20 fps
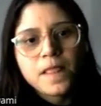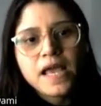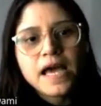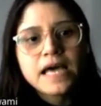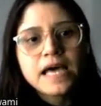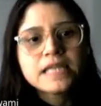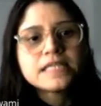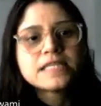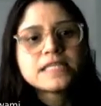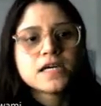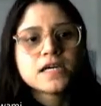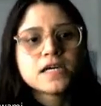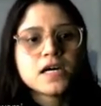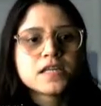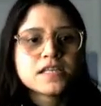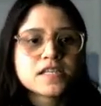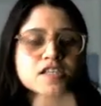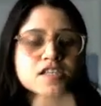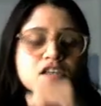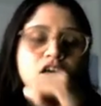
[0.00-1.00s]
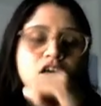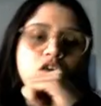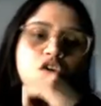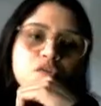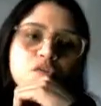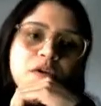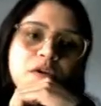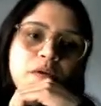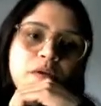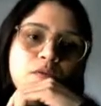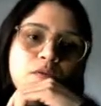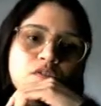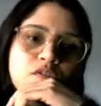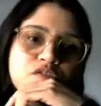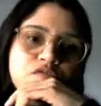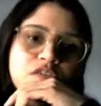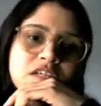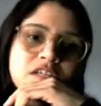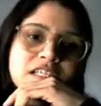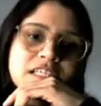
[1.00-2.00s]
this cosmic ray was
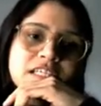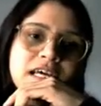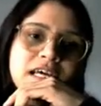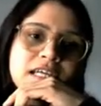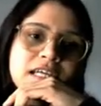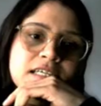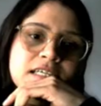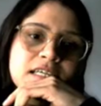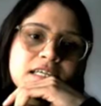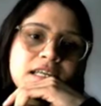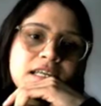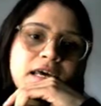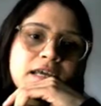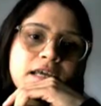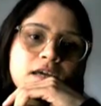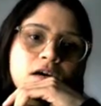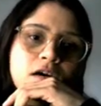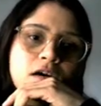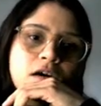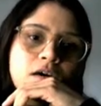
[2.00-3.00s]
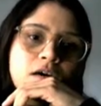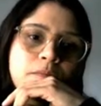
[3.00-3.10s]
first detected in like